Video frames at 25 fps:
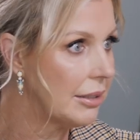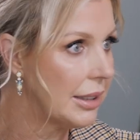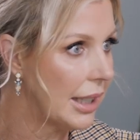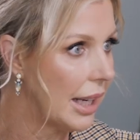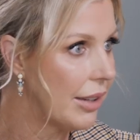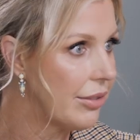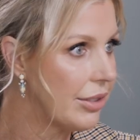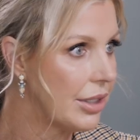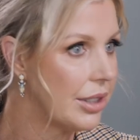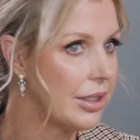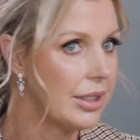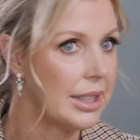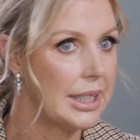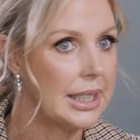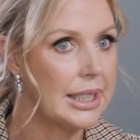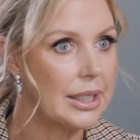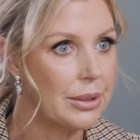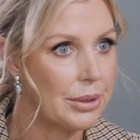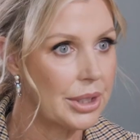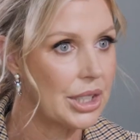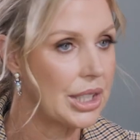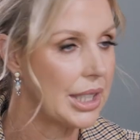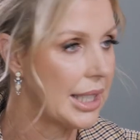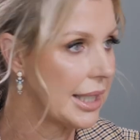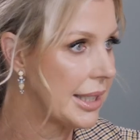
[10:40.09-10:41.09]
We have to hear
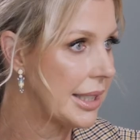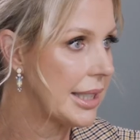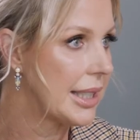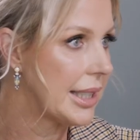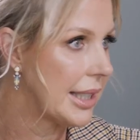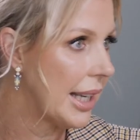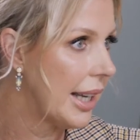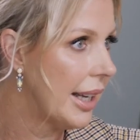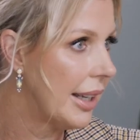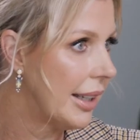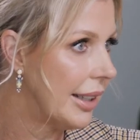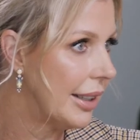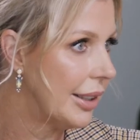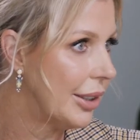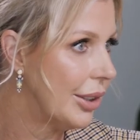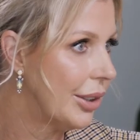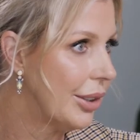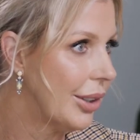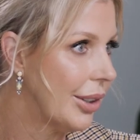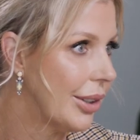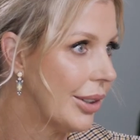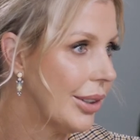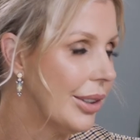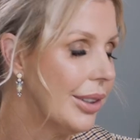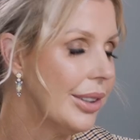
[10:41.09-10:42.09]
what she has to say, you
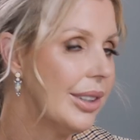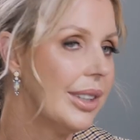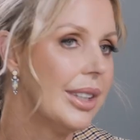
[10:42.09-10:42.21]
know.